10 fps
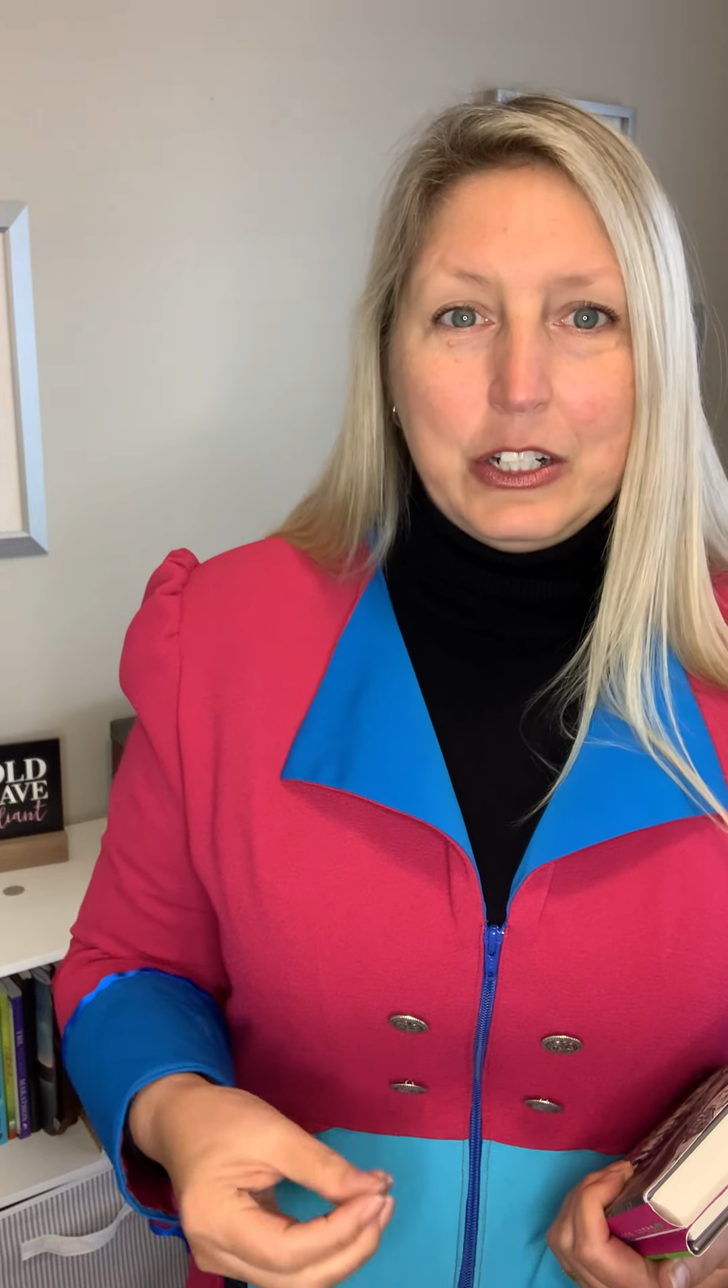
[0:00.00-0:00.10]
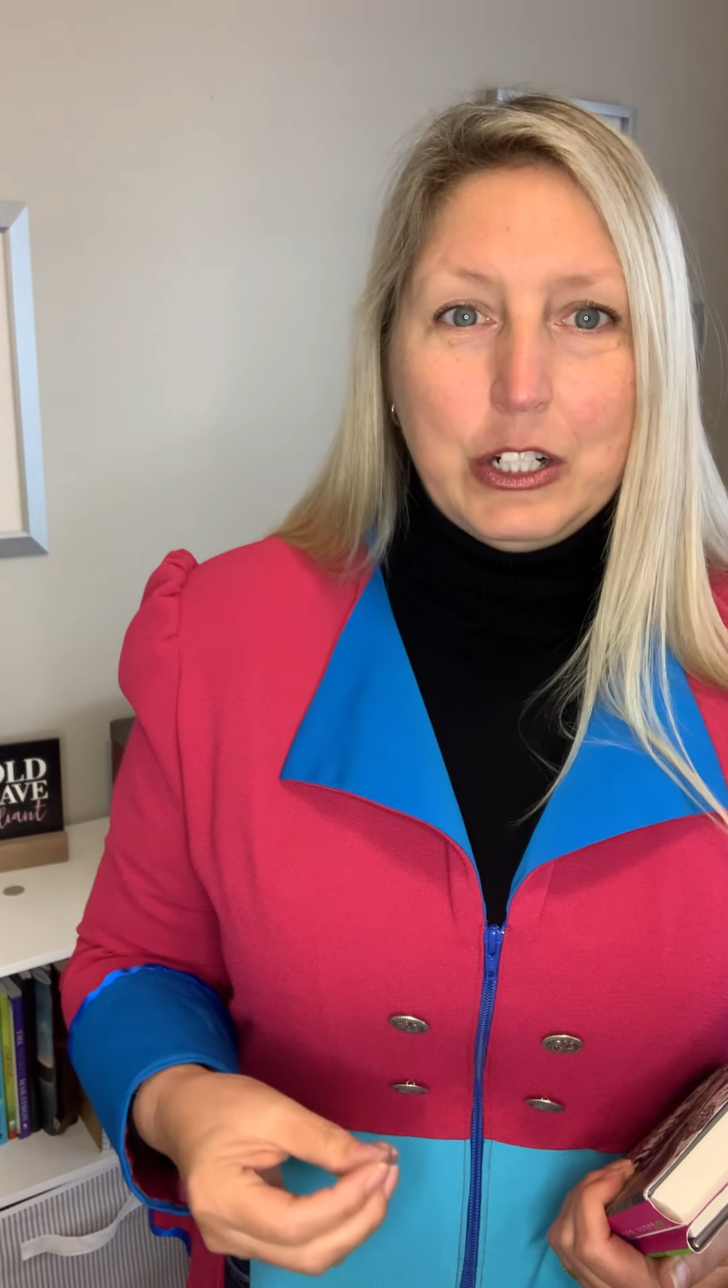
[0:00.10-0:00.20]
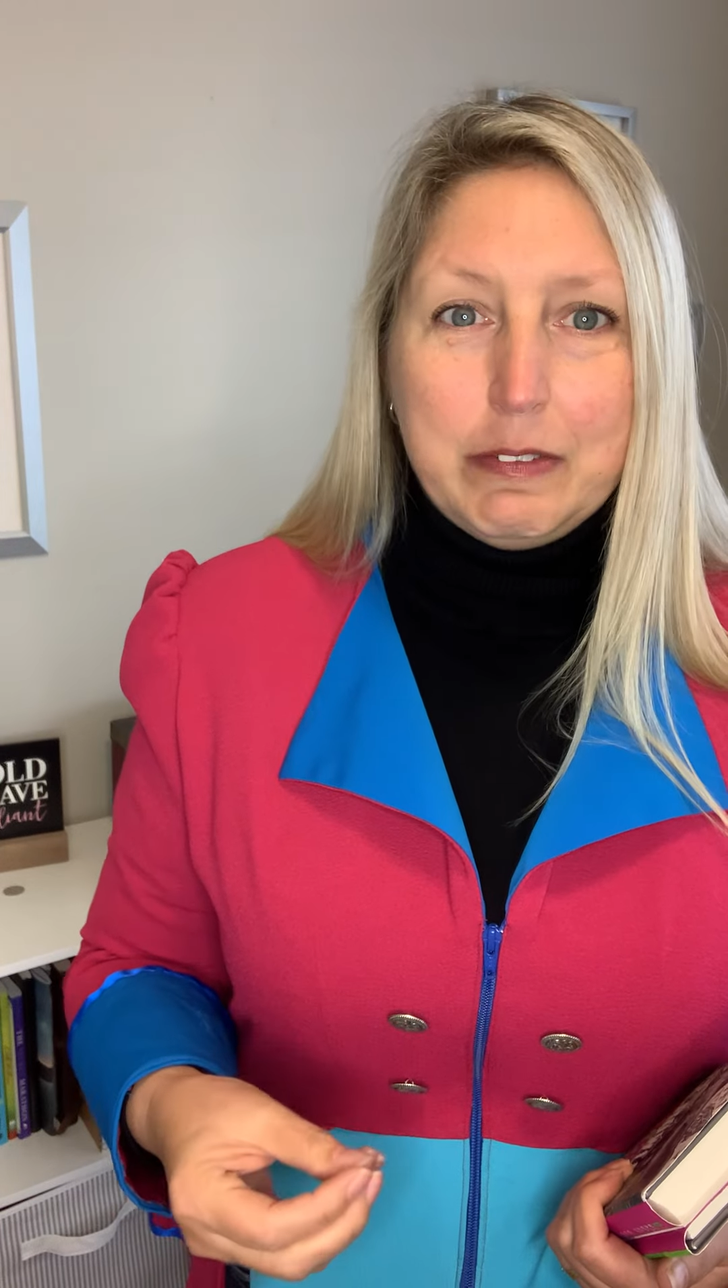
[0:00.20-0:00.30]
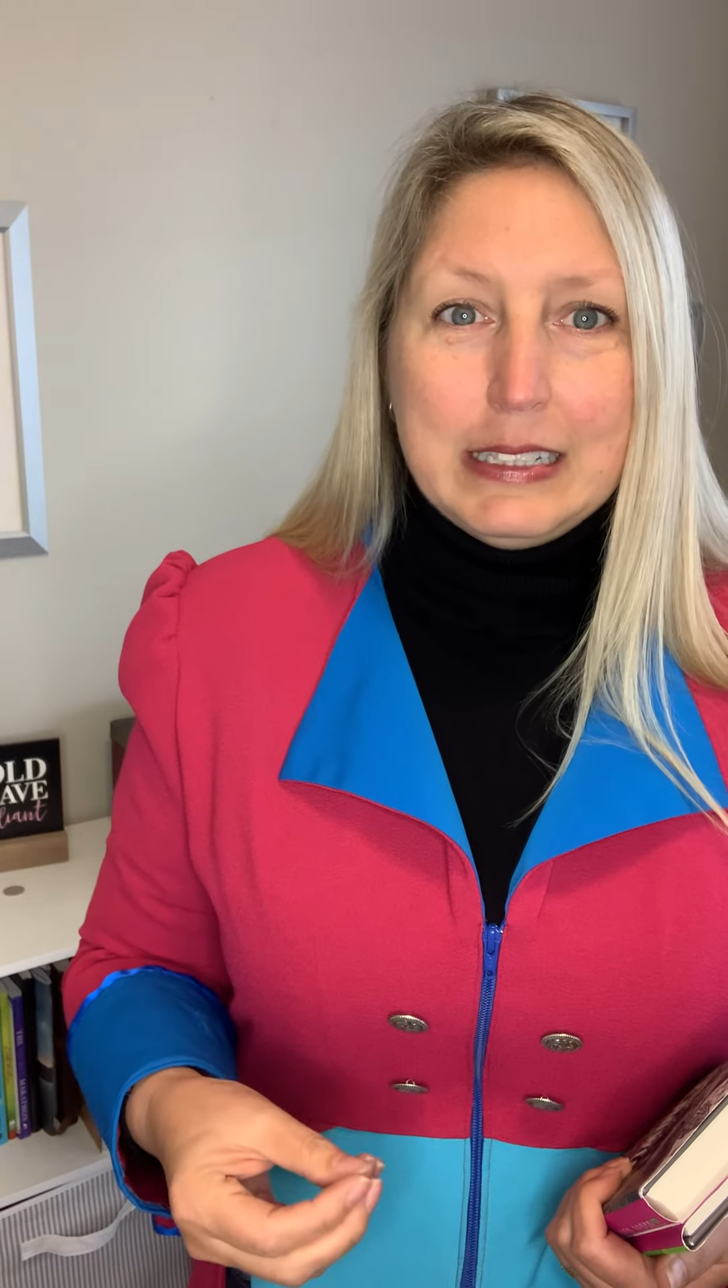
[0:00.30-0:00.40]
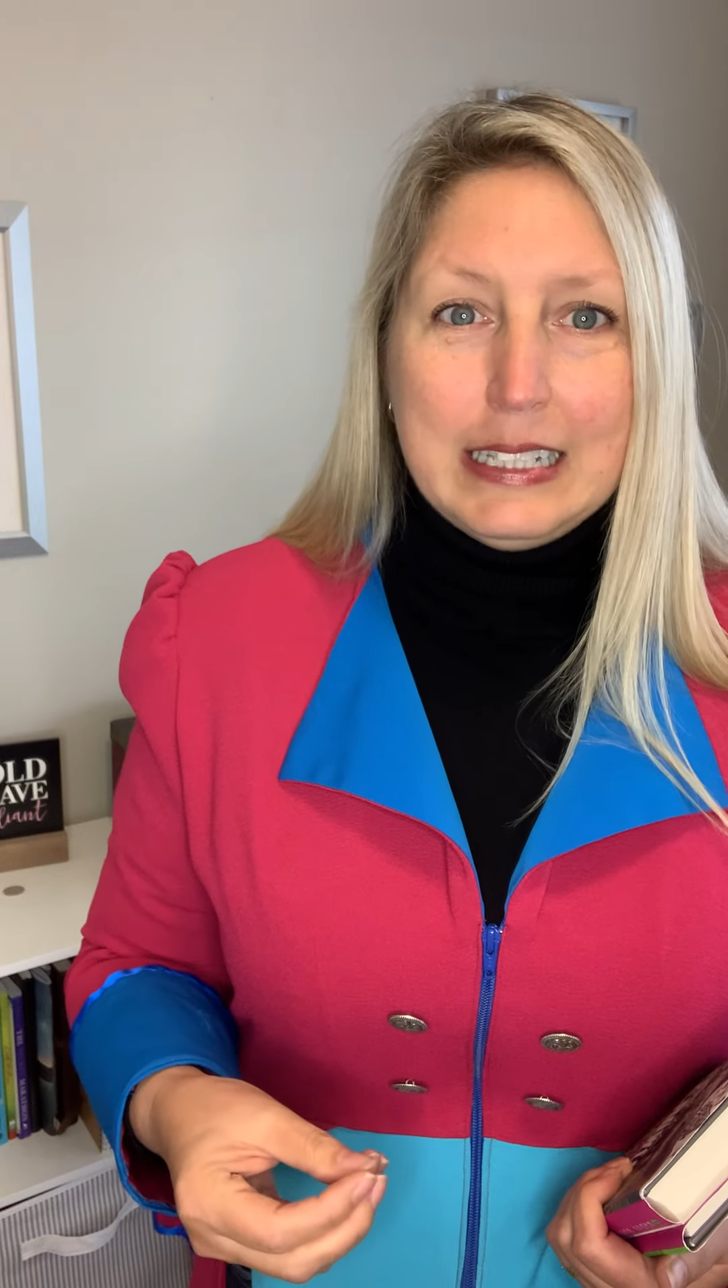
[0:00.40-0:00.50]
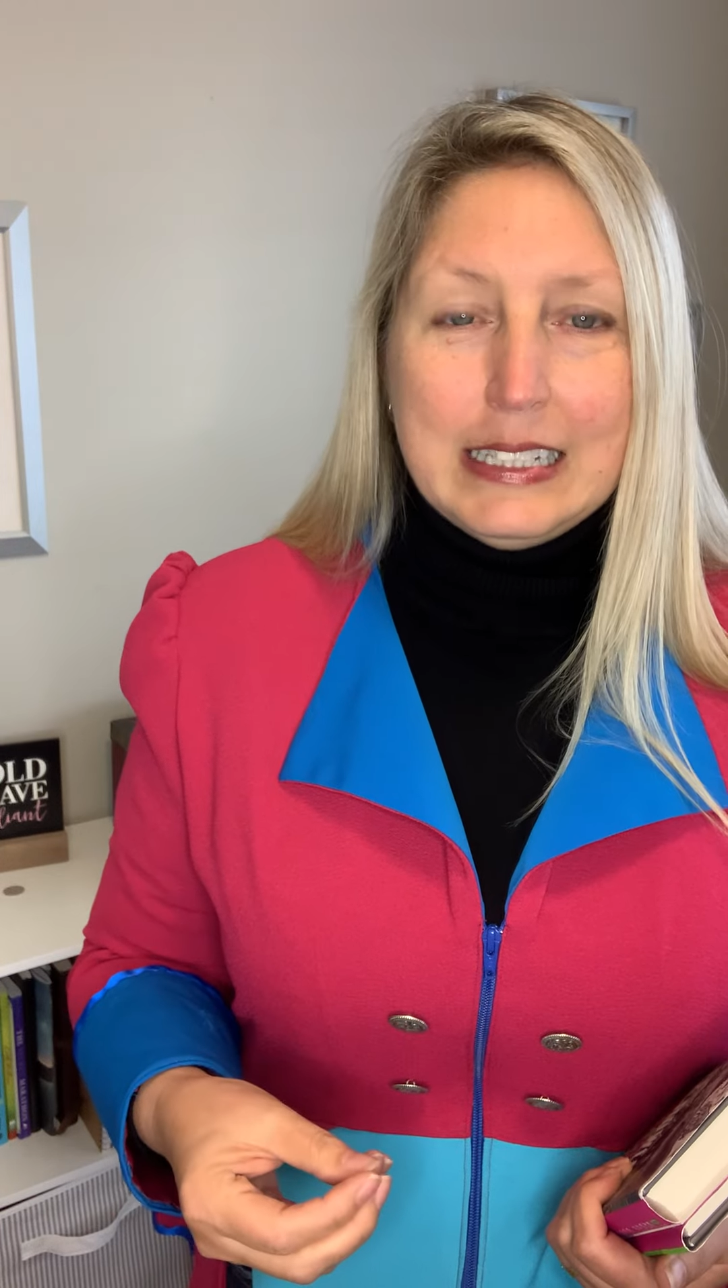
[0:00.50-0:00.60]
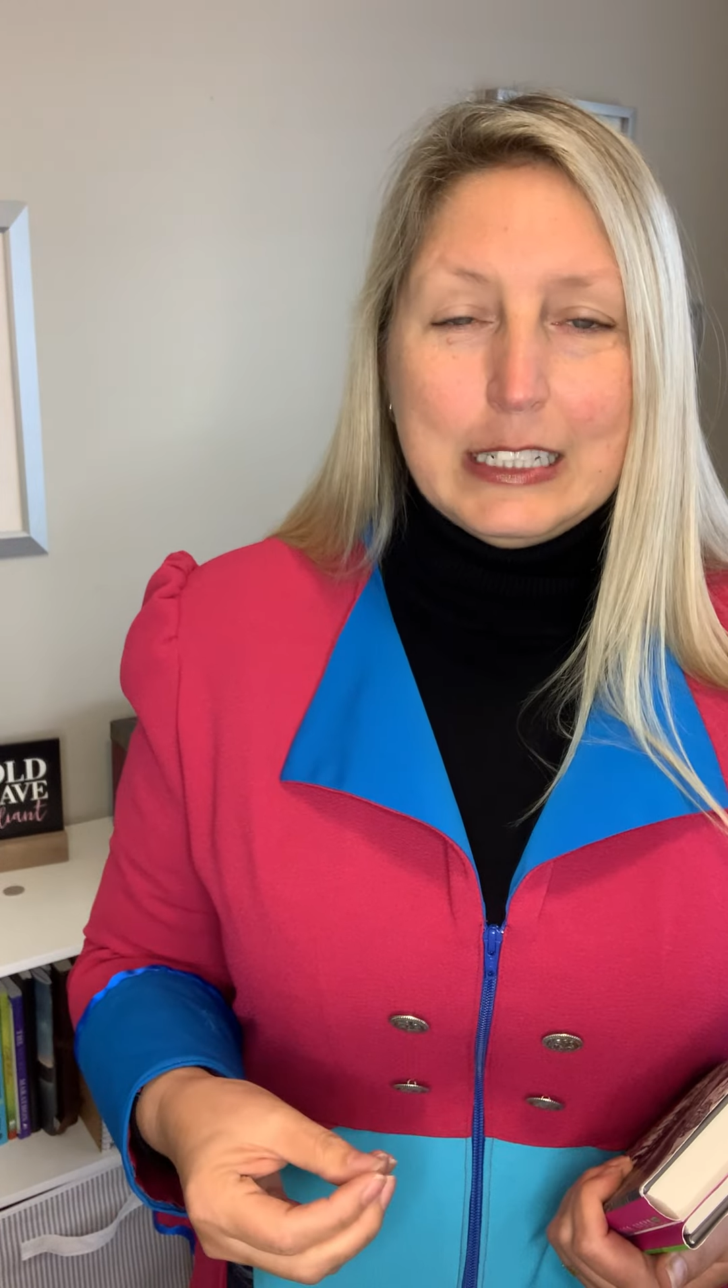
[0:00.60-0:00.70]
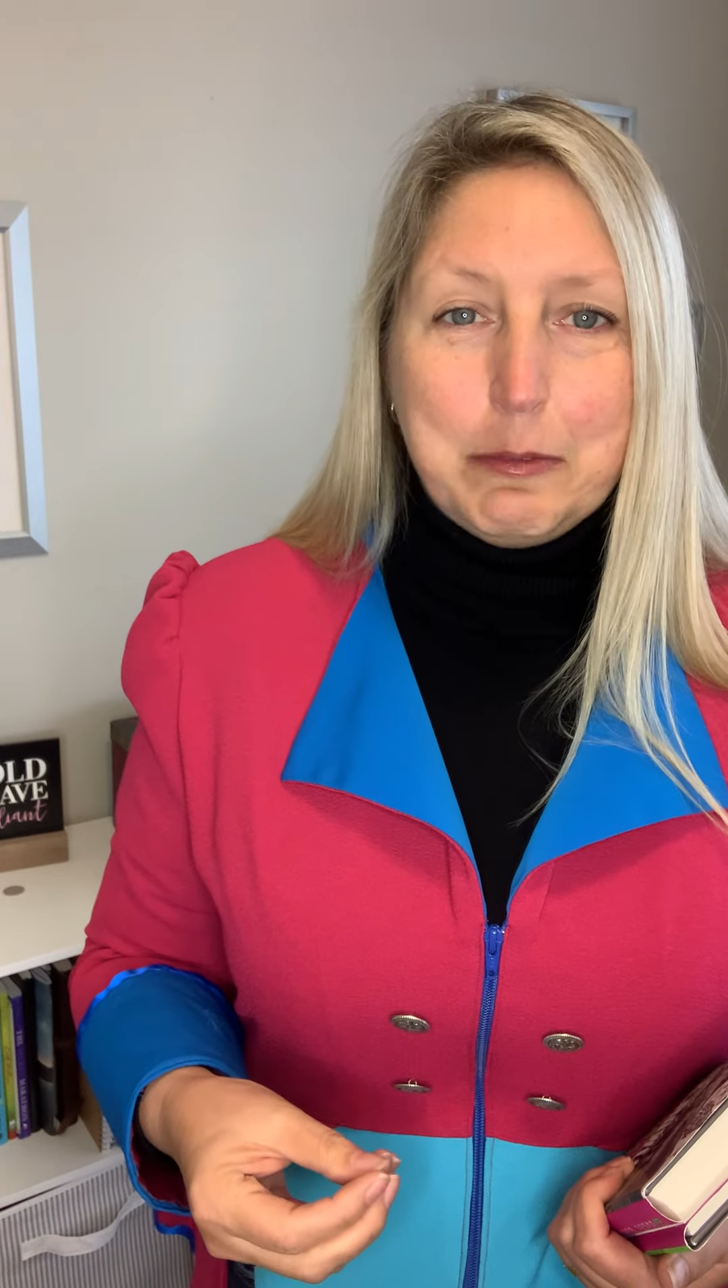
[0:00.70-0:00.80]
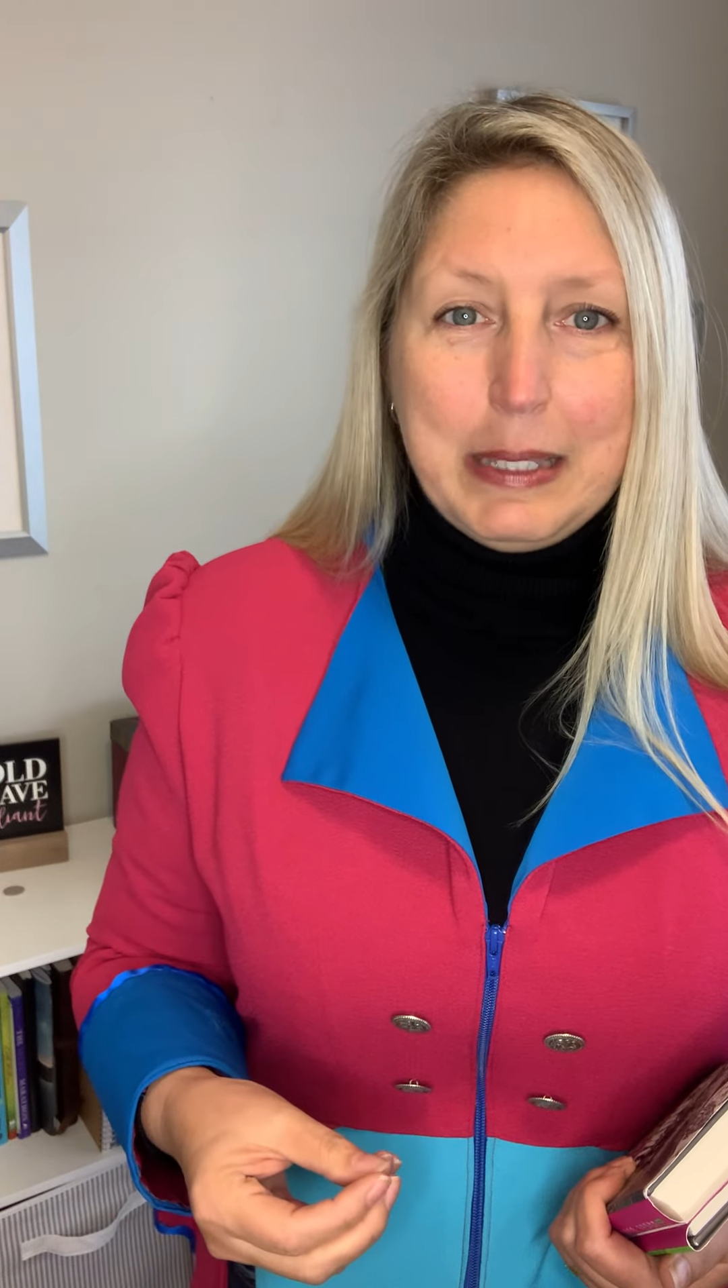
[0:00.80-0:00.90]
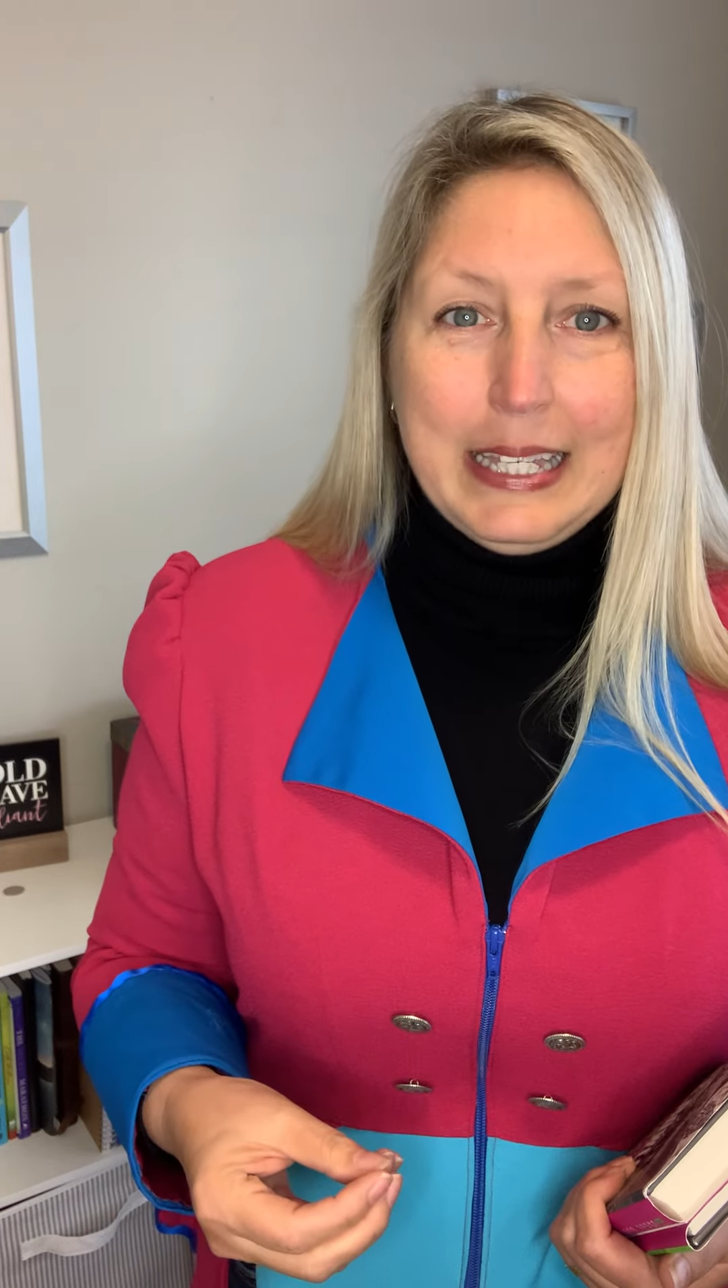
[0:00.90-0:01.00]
nervous system